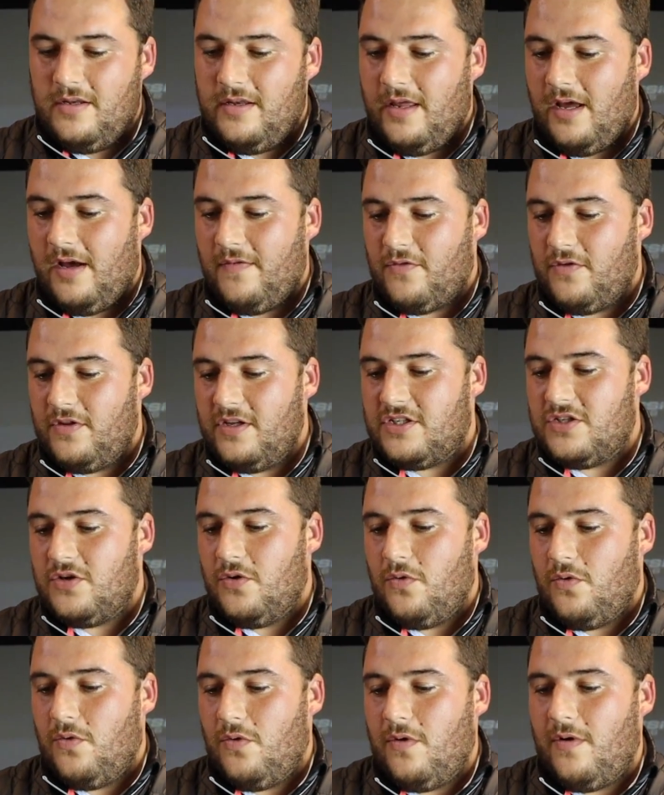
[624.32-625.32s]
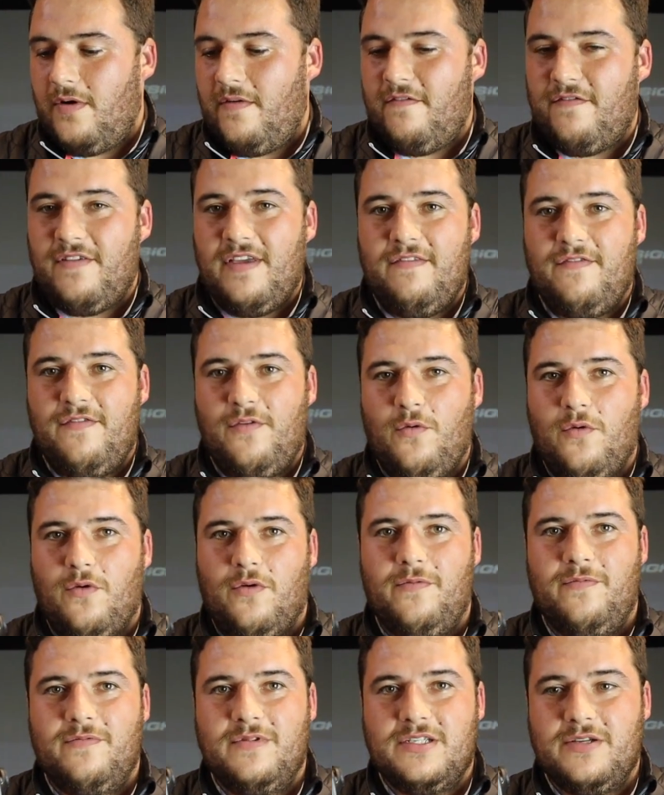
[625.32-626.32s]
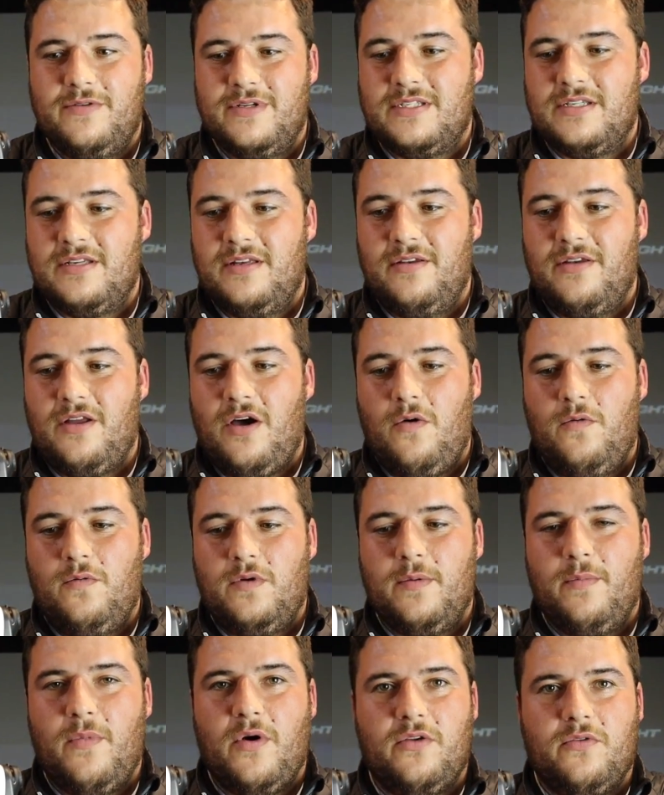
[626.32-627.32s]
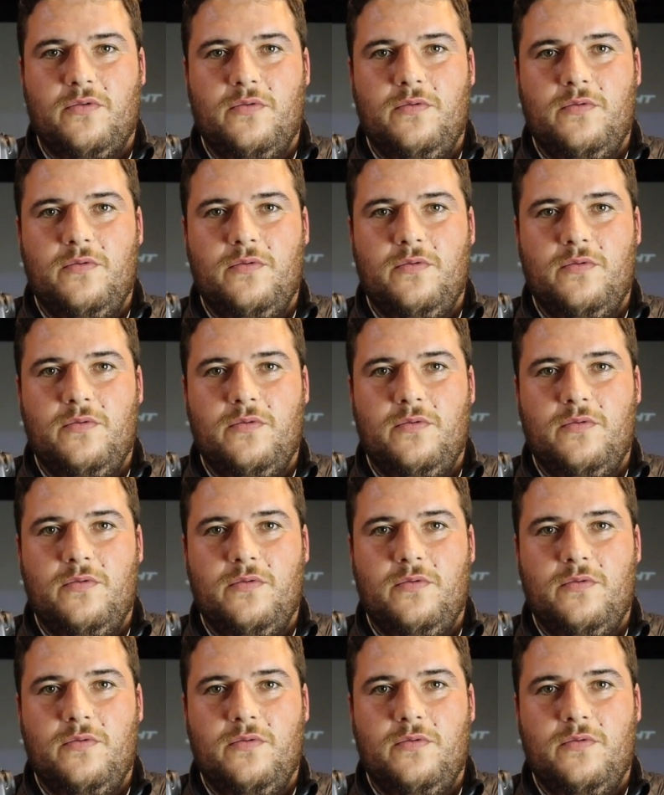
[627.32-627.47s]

Yeah, I've got the Tour V4, so it's an older model.